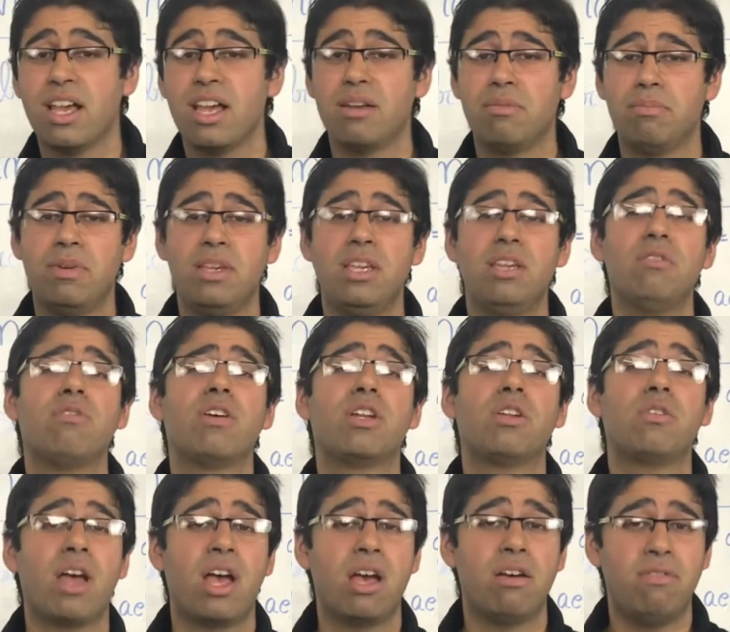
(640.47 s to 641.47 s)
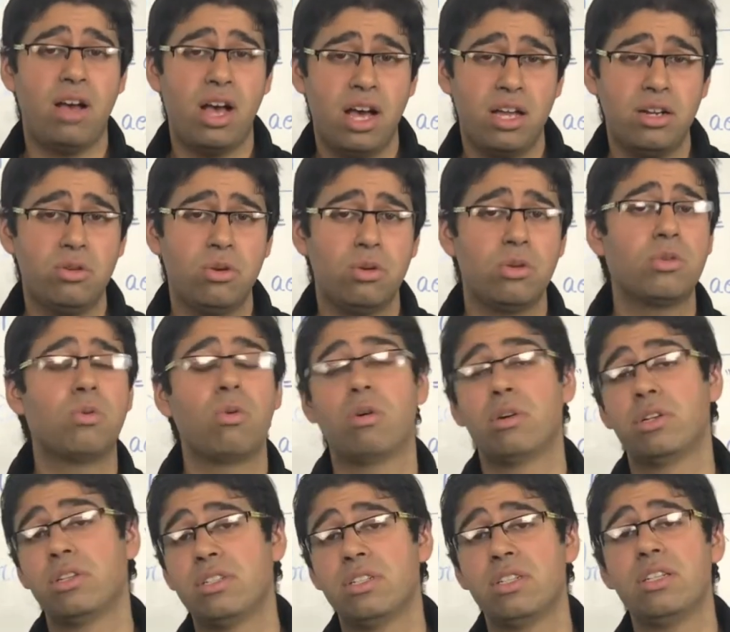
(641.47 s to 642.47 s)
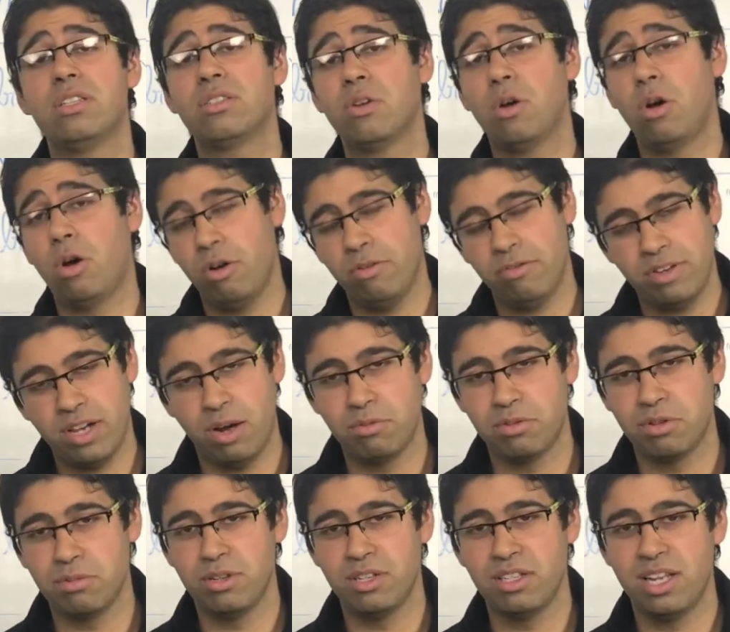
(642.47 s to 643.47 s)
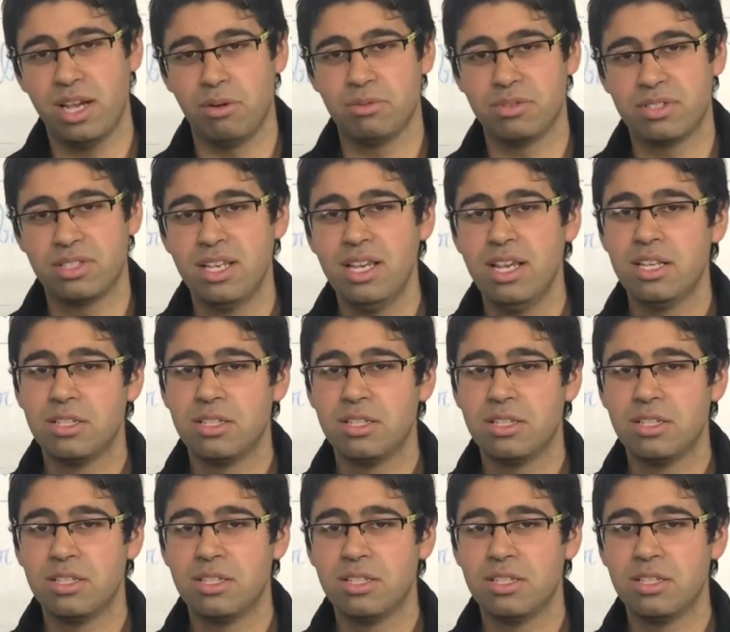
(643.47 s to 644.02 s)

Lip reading: and B, when you have unknown quantities of countable nouns.